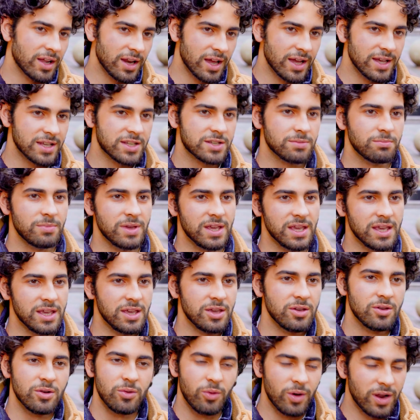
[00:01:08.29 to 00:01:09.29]
a nice
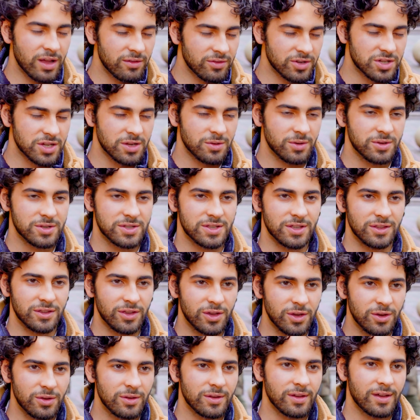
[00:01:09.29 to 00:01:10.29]
meal, whatever she wants to
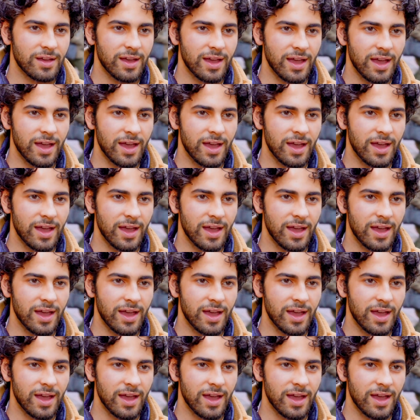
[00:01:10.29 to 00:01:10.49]
do.